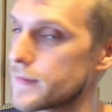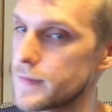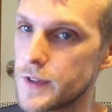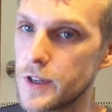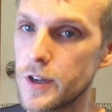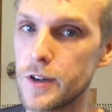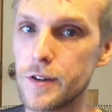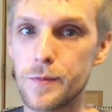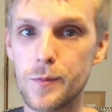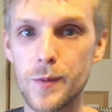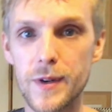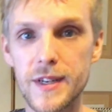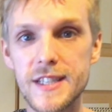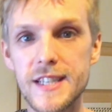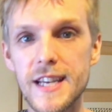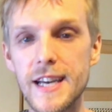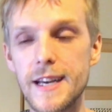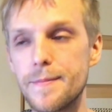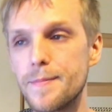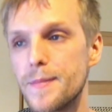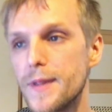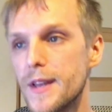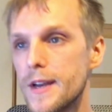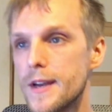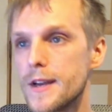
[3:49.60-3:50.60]
Good, we're
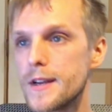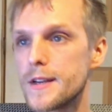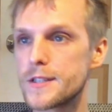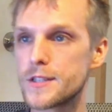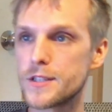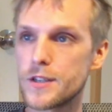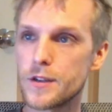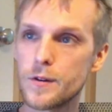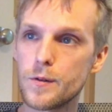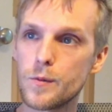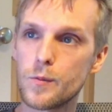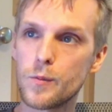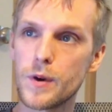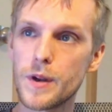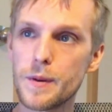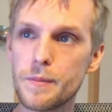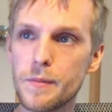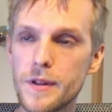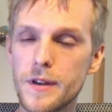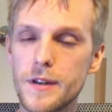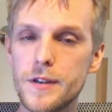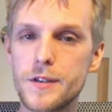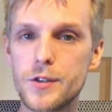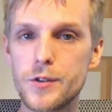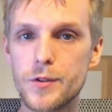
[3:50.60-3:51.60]
set. So what I'm
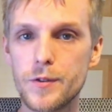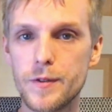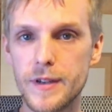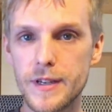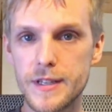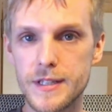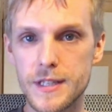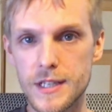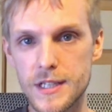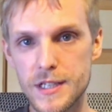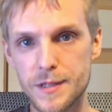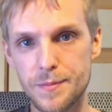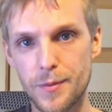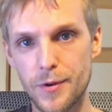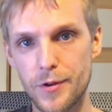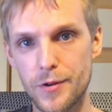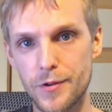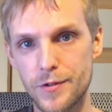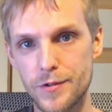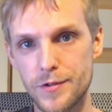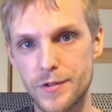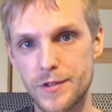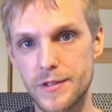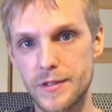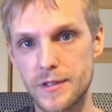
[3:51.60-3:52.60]
going to do is
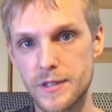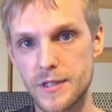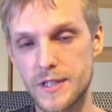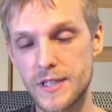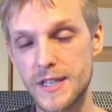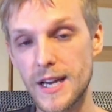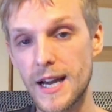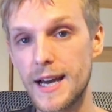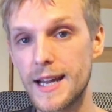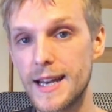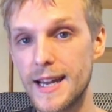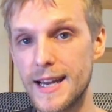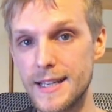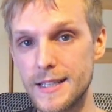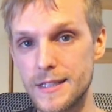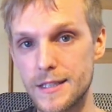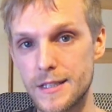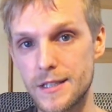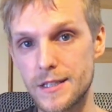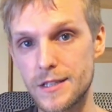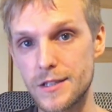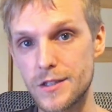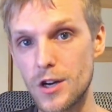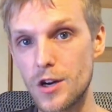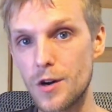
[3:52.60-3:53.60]
expose start and
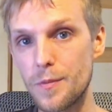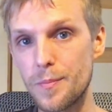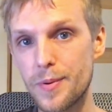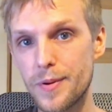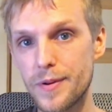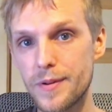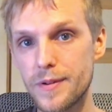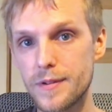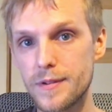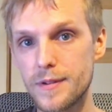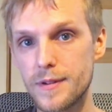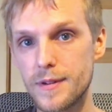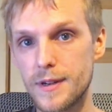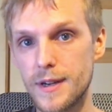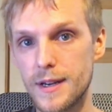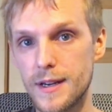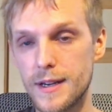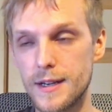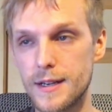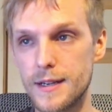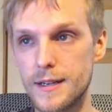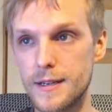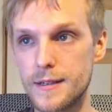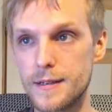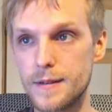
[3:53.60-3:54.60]
stop
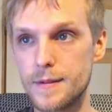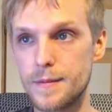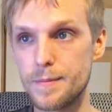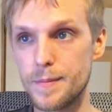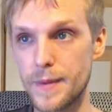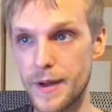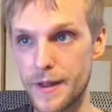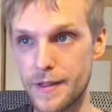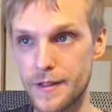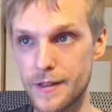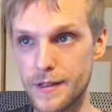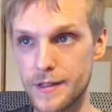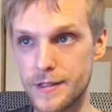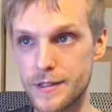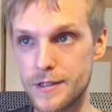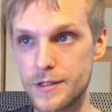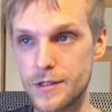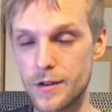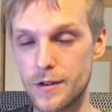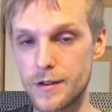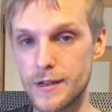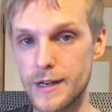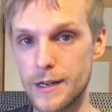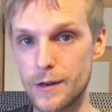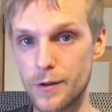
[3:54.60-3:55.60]
methods
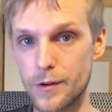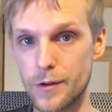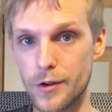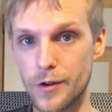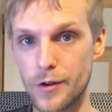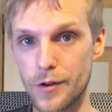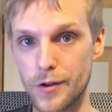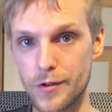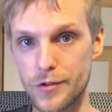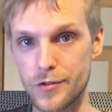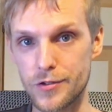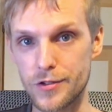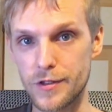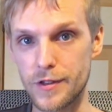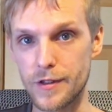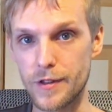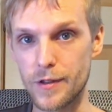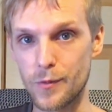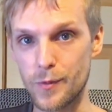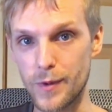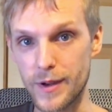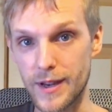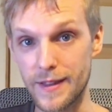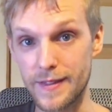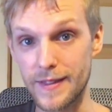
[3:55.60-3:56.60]
on our audio controller
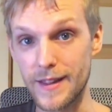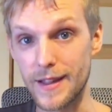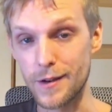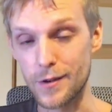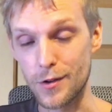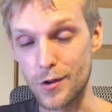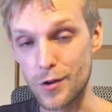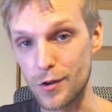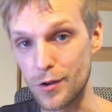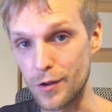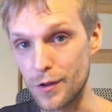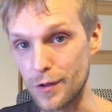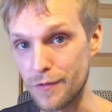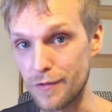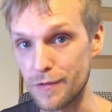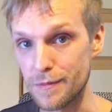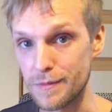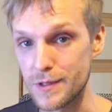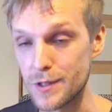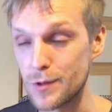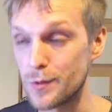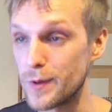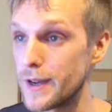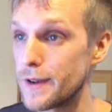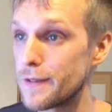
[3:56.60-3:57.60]
that we can then call from
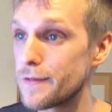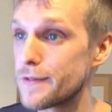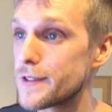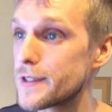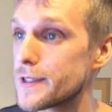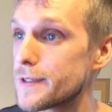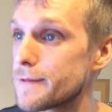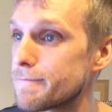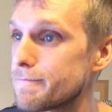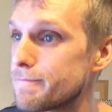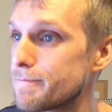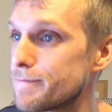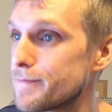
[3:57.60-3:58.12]
Swift.